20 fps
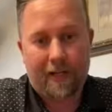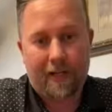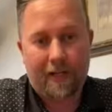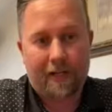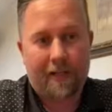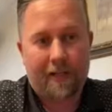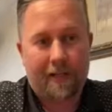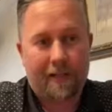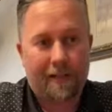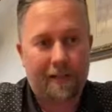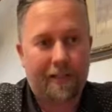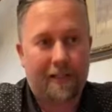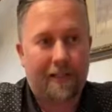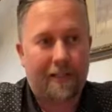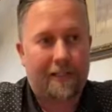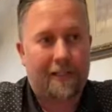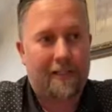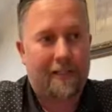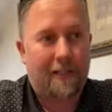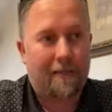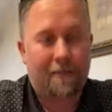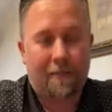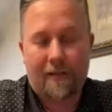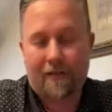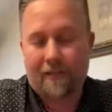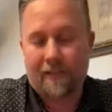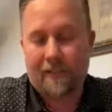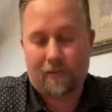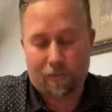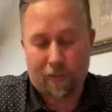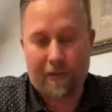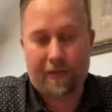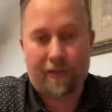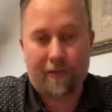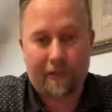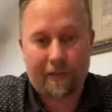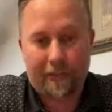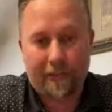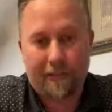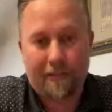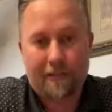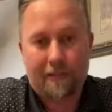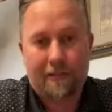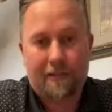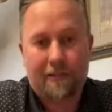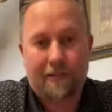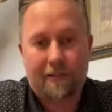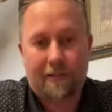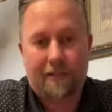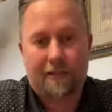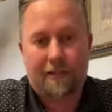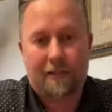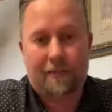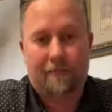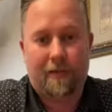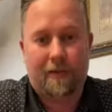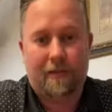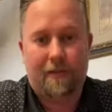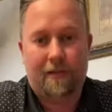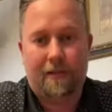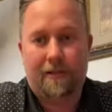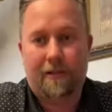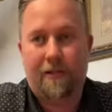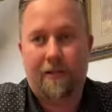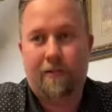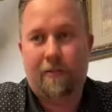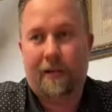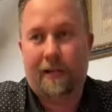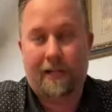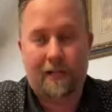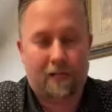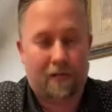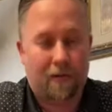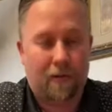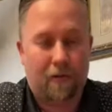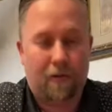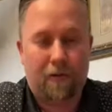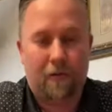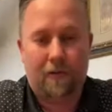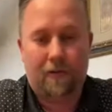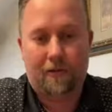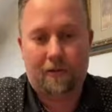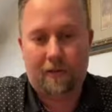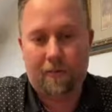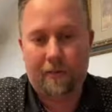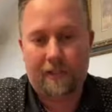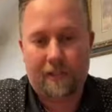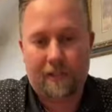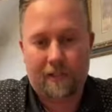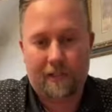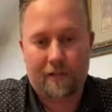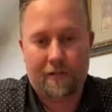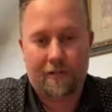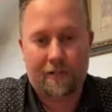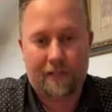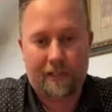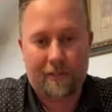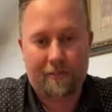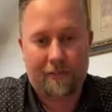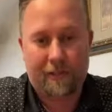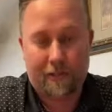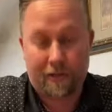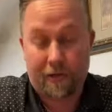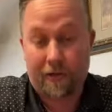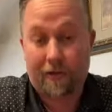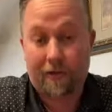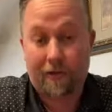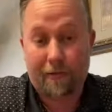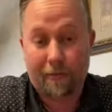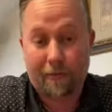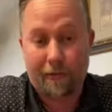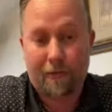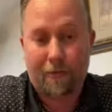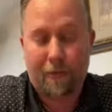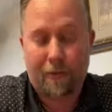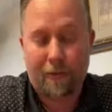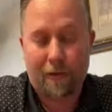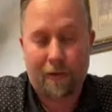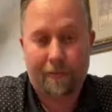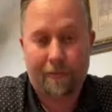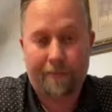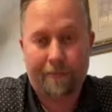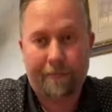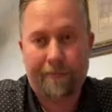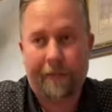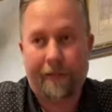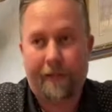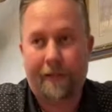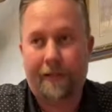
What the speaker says: I think some of it's weather related. When it gets cold or a little bit of snow, it seems to trigger them a little more.